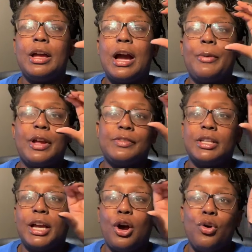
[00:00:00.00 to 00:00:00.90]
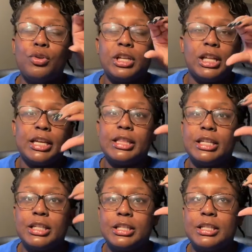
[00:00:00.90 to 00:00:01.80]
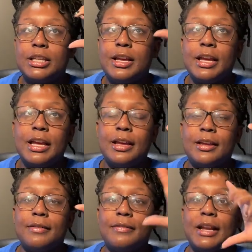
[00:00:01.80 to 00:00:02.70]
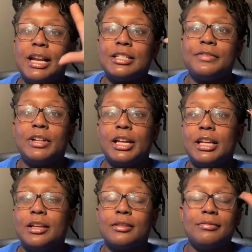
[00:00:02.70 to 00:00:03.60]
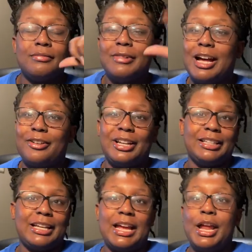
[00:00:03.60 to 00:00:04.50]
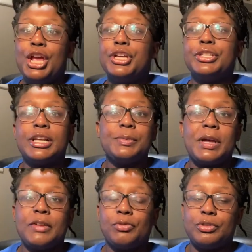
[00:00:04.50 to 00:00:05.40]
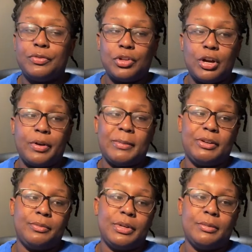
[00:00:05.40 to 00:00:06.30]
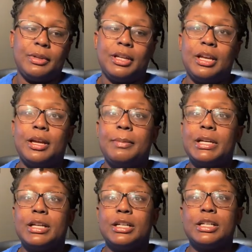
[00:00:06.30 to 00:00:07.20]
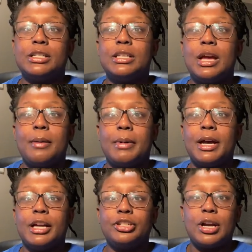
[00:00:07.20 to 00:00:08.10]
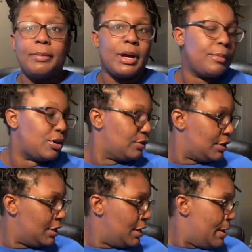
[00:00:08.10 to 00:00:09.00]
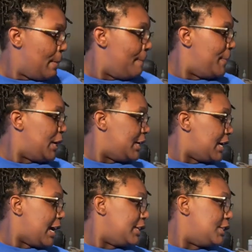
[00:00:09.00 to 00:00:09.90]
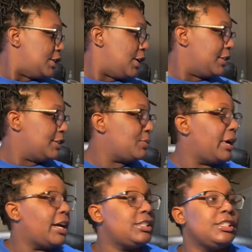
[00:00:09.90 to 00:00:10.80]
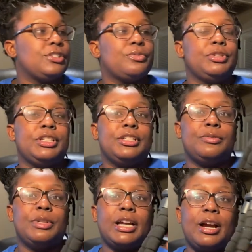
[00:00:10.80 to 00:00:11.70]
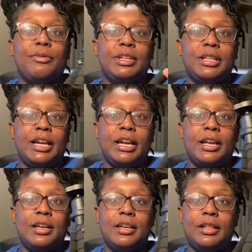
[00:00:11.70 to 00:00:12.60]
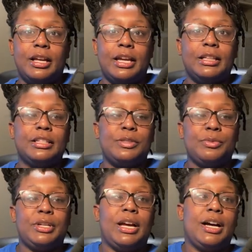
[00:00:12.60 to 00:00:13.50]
would have to like hold it like this and I'm just like, I don't like that. So that's why I never really vlog when I'm out in public, because my tripod broke. But I saw this one actually is a really good one. Like I really like this one,